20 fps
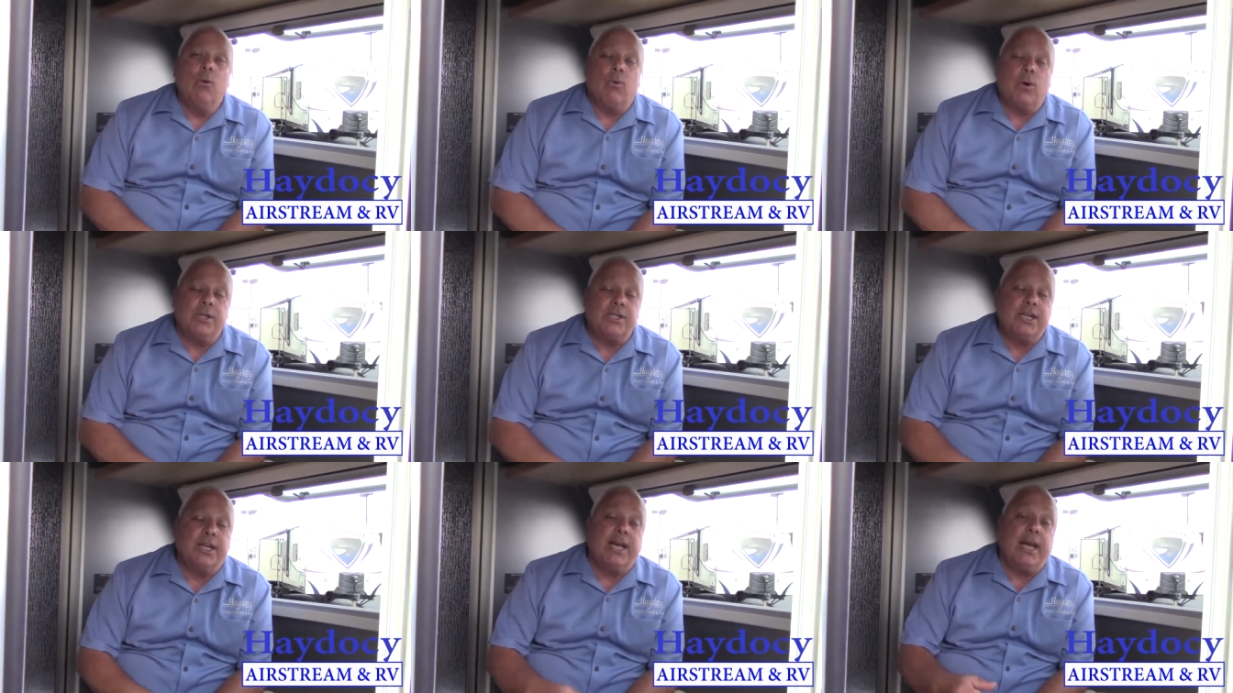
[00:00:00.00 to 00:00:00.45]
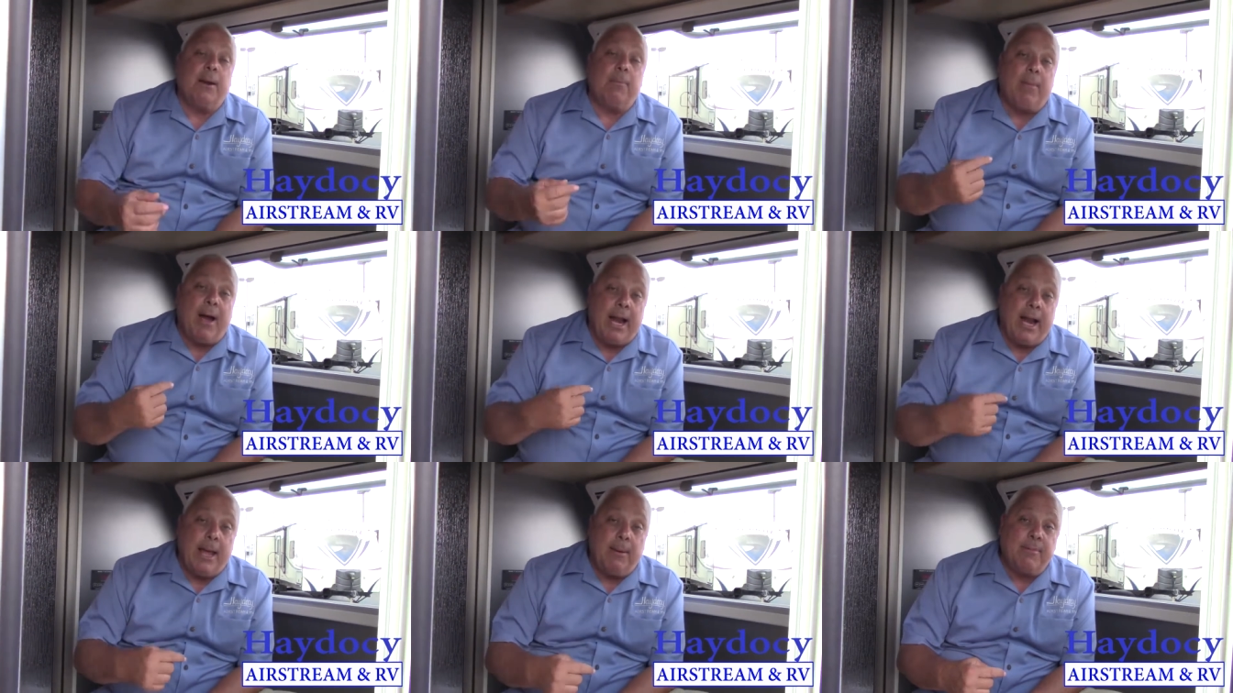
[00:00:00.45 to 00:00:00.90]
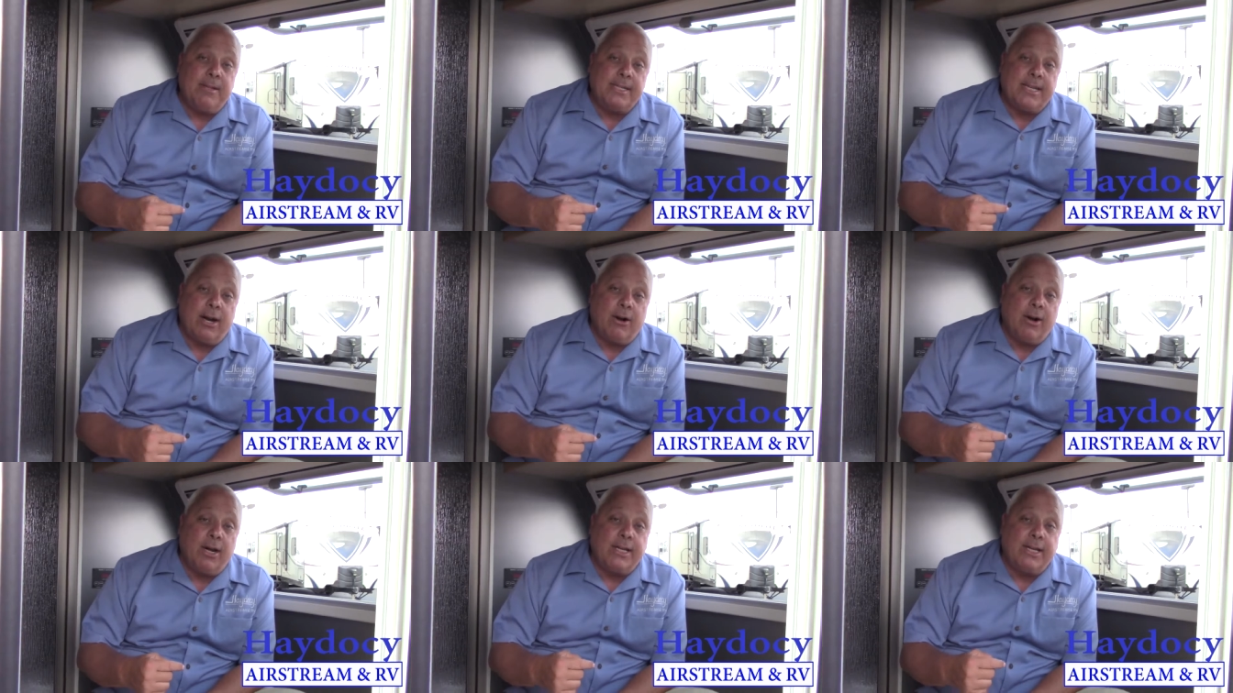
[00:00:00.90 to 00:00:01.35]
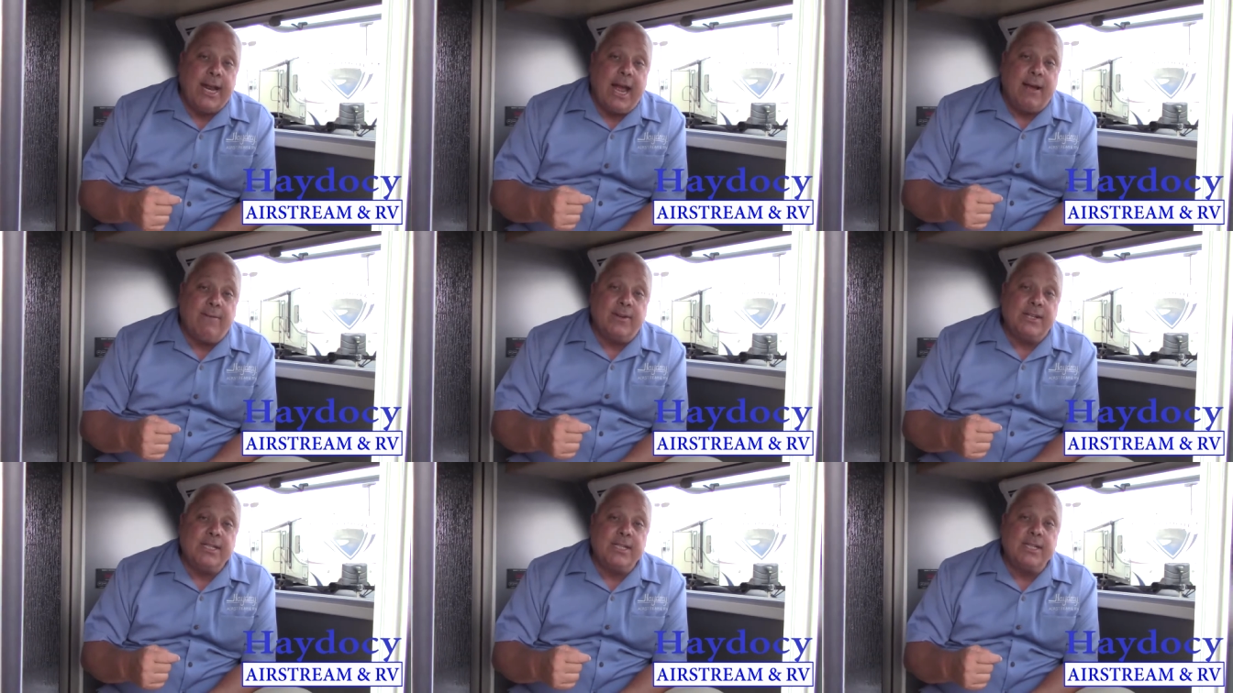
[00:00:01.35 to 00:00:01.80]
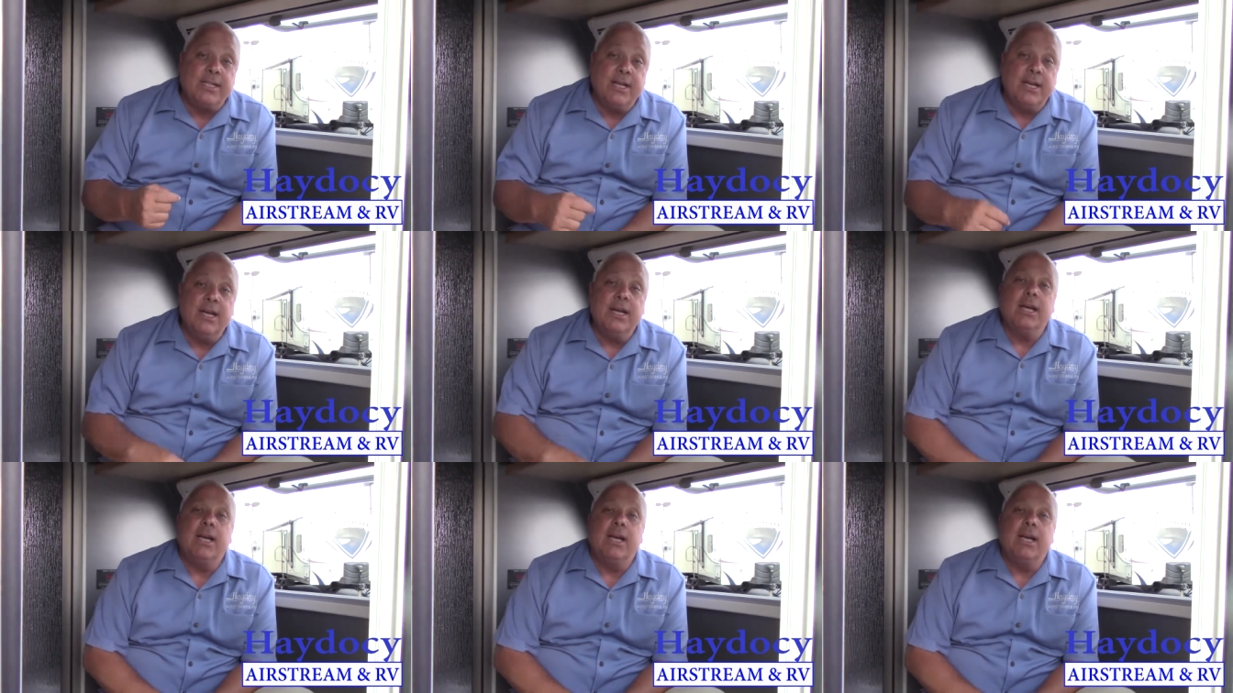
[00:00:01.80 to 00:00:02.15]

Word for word: Once again, my name is Eric Davis,